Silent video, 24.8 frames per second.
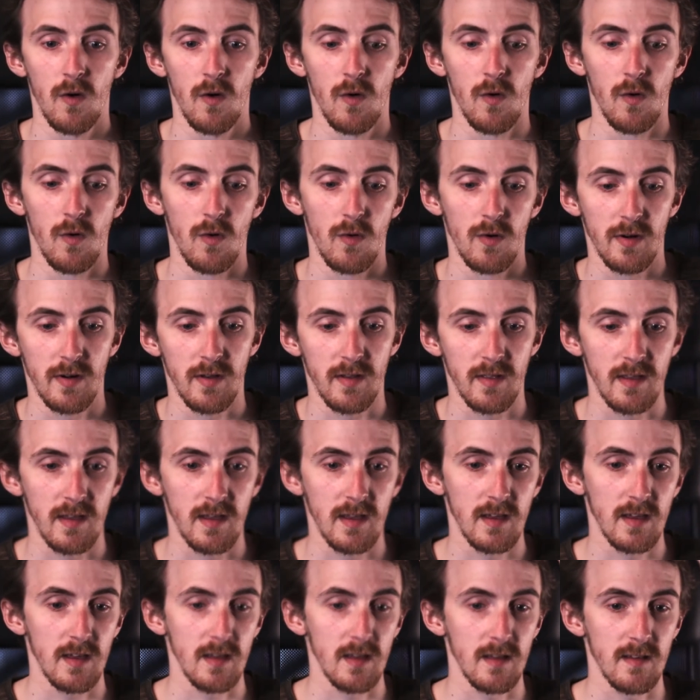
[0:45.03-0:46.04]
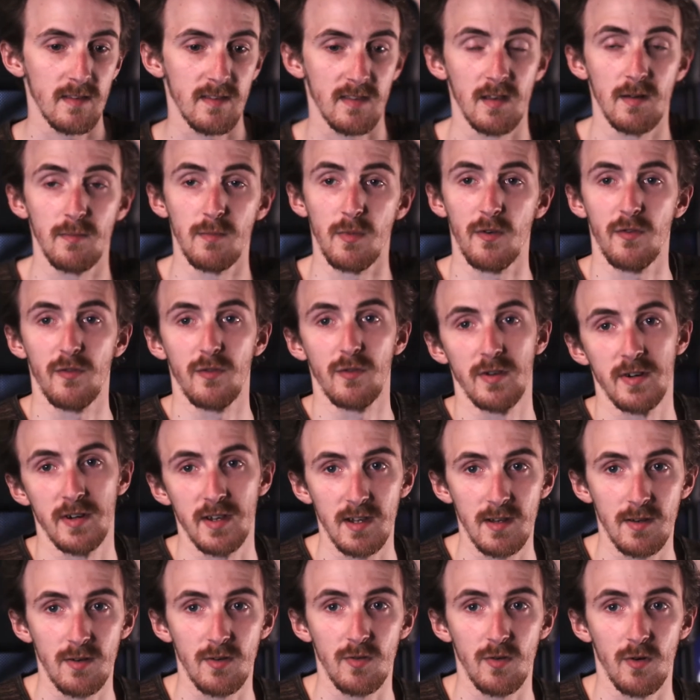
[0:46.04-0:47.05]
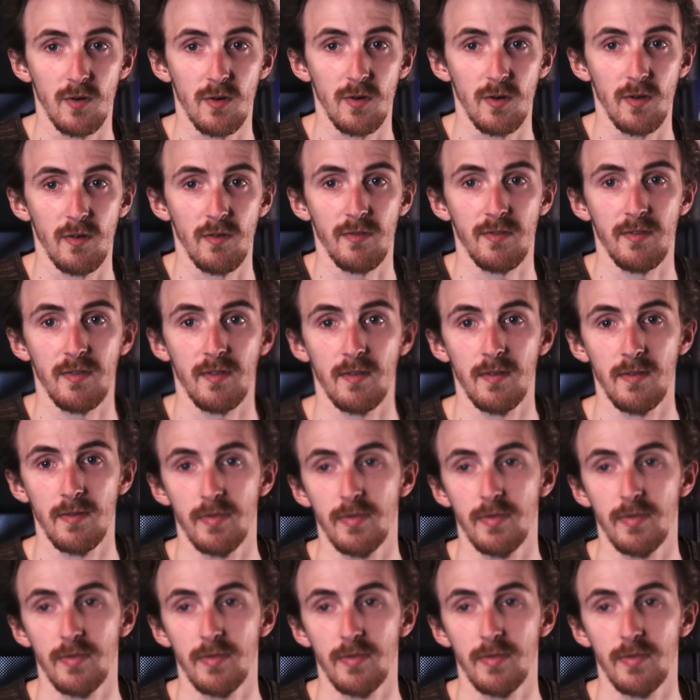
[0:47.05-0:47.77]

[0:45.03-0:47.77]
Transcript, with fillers: or the Cinema 4D tutorials.